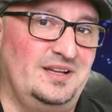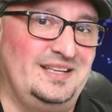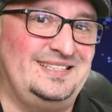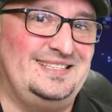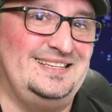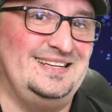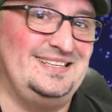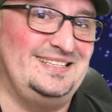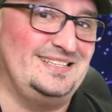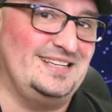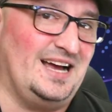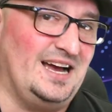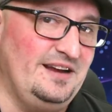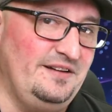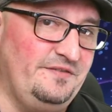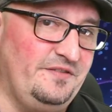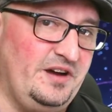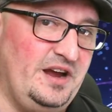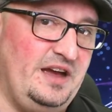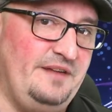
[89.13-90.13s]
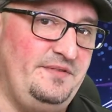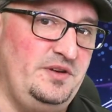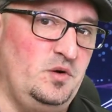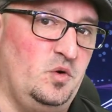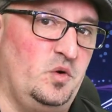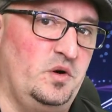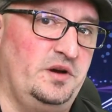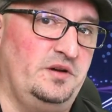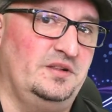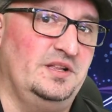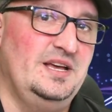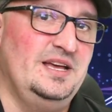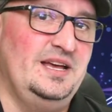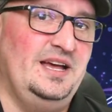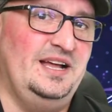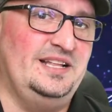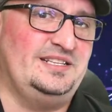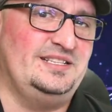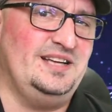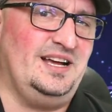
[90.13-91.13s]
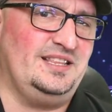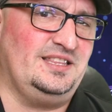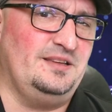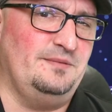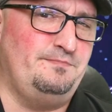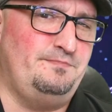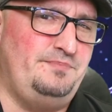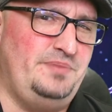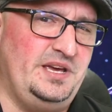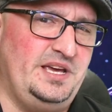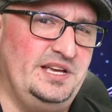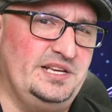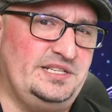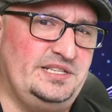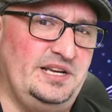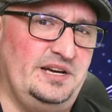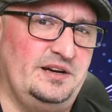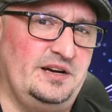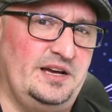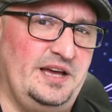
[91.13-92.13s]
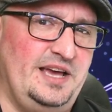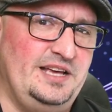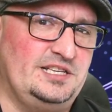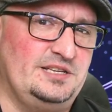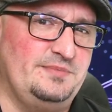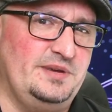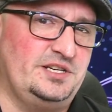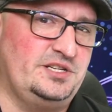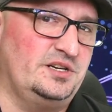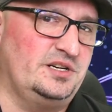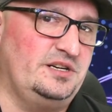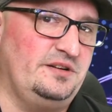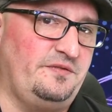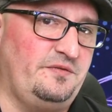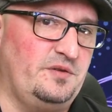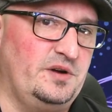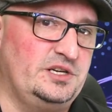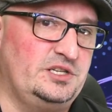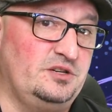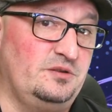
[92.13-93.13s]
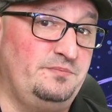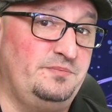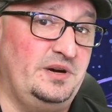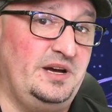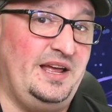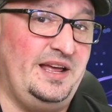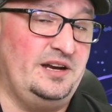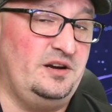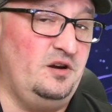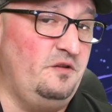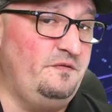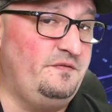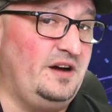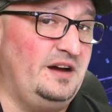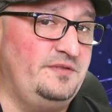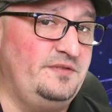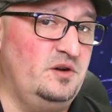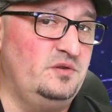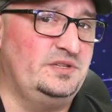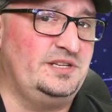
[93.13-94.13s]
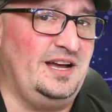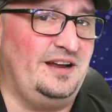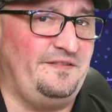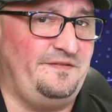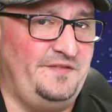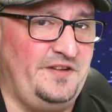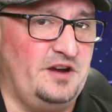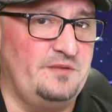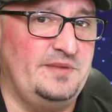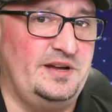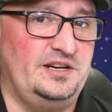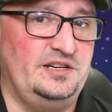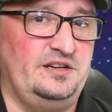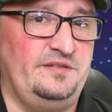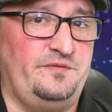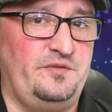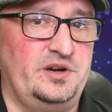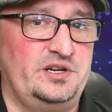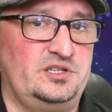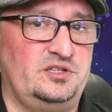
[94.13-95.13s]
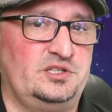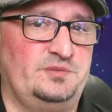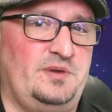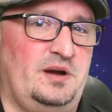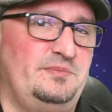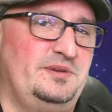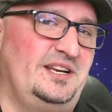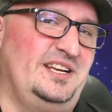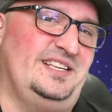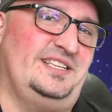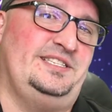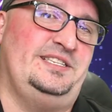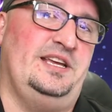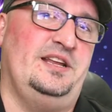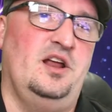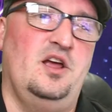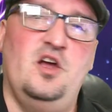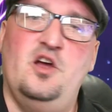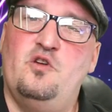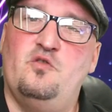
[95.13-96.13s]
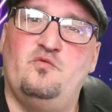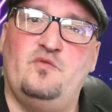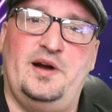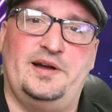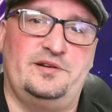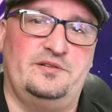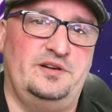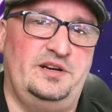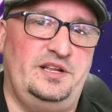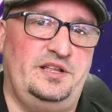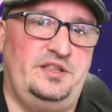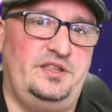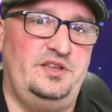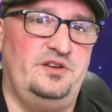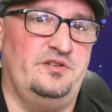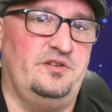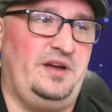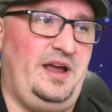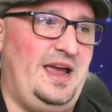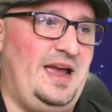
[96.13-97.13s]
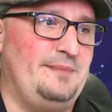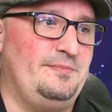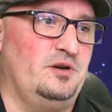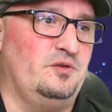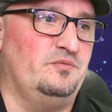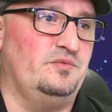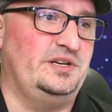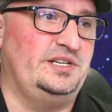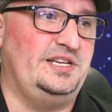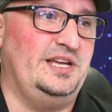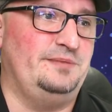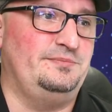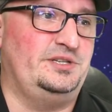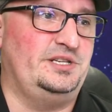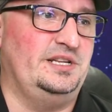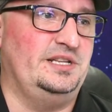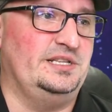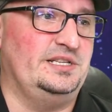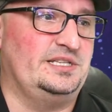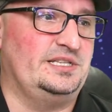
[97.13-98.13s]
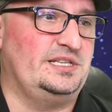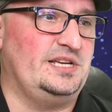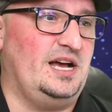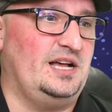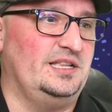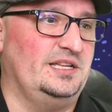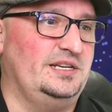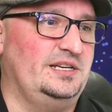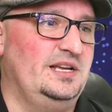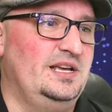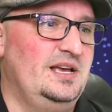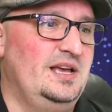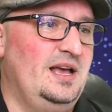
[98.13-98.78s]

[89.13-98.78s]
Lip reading: It's designed for heavy oil. It's not the biggest asymmetric differential, but at 050, it's got a fair amount of differential. It's probably gonna sit right underneath your Hammer Redemption solid.